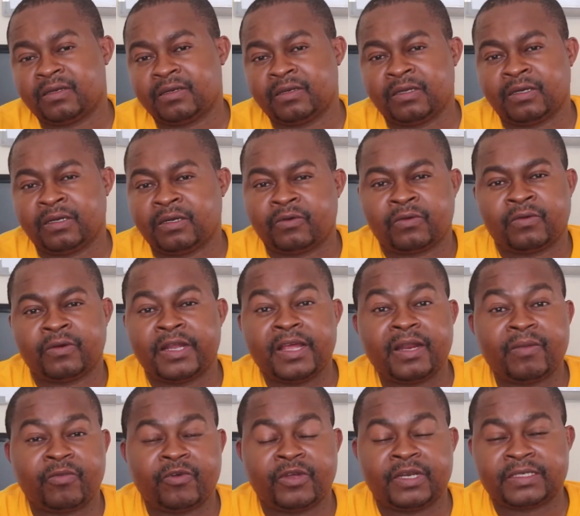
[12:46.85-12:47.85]
or
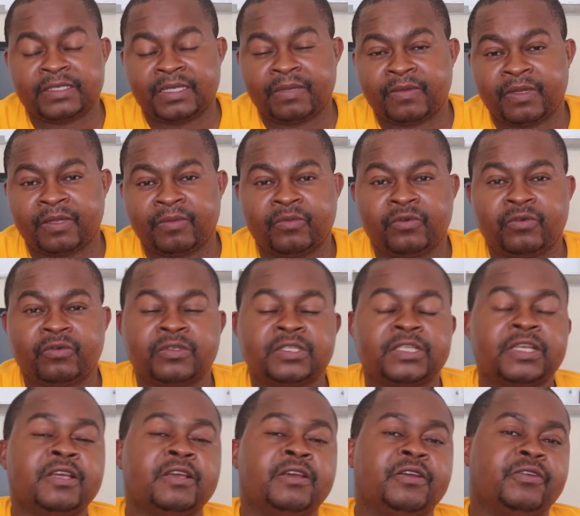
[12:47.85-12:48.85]
9 point something, because
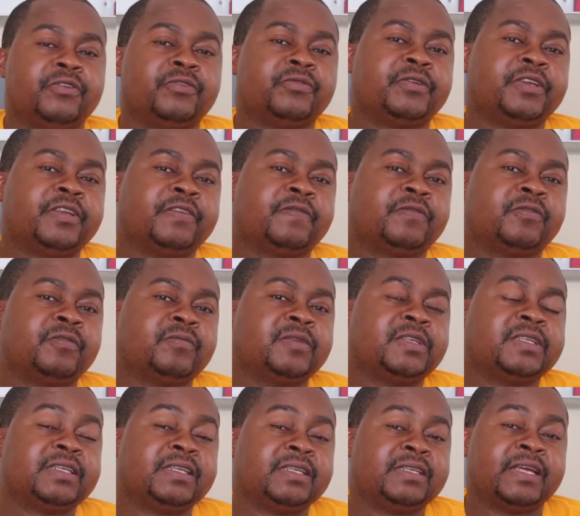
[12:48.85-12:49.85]
you would have
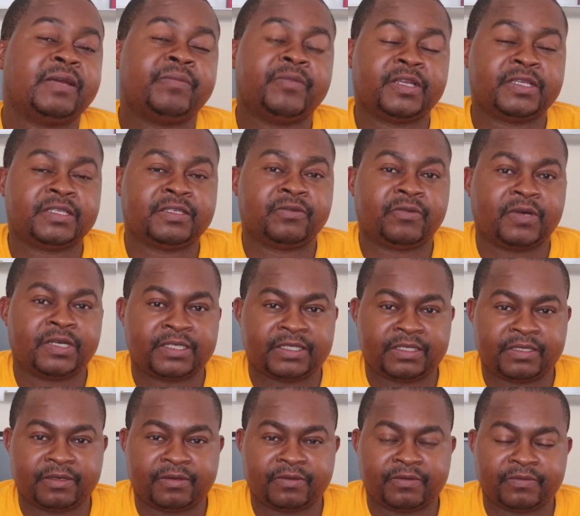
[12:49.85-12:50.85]
completely damaged one
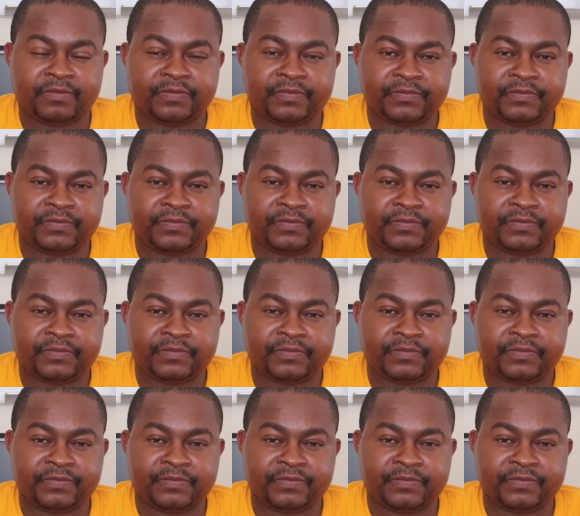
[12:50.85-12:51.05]
cell.